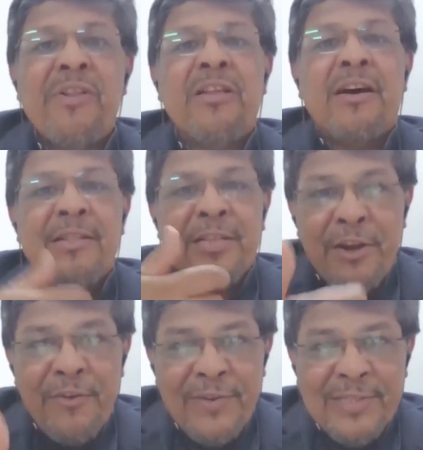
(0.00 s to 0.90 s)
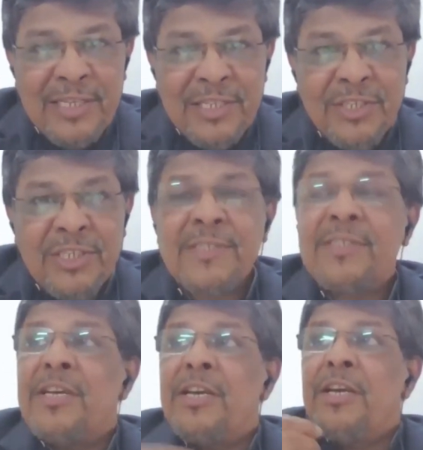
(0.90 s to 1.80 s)
with the alternative
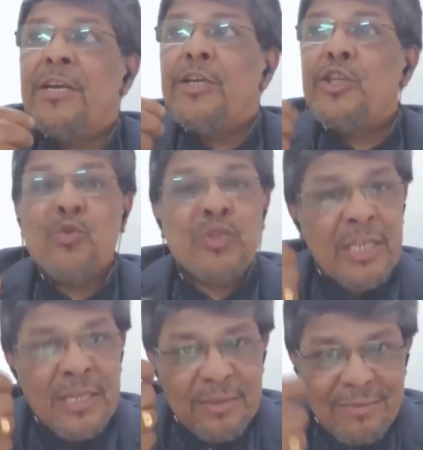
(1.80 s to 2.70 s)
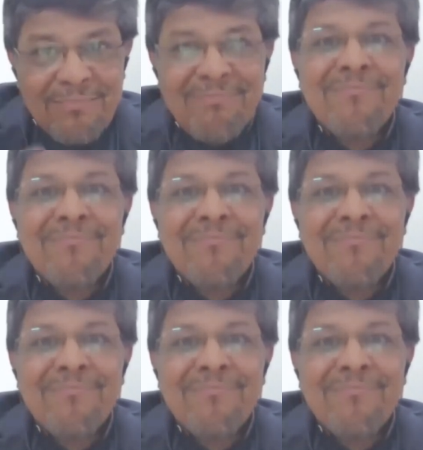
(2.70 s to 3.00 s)
suggestions, using